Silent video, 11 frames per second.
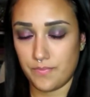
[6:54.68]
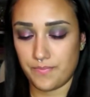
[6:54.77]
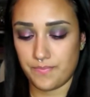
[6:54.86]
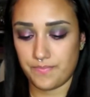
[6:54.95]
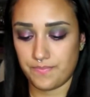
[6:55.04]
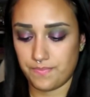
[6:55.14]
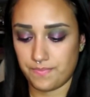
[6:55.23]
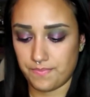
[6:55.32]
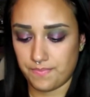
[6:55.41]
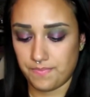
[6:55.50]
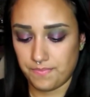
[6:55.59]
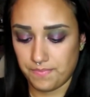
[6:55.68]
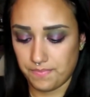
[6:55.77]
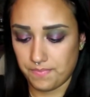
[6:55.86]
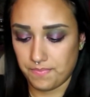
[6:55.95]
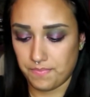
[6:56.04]

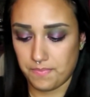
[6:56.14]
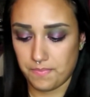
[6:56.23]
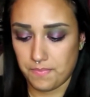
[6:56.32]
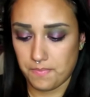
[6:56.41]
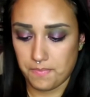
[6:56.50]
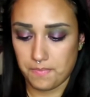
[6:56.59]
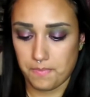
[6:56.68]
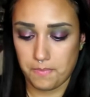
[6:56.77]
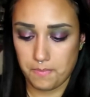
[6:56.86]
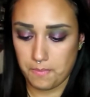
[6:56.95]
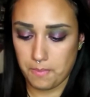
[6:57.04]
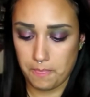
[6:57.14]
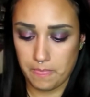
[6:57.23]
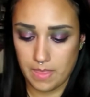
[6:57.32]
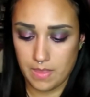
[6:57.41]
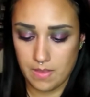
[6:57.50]

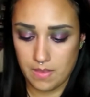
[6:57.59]
(no one is talking)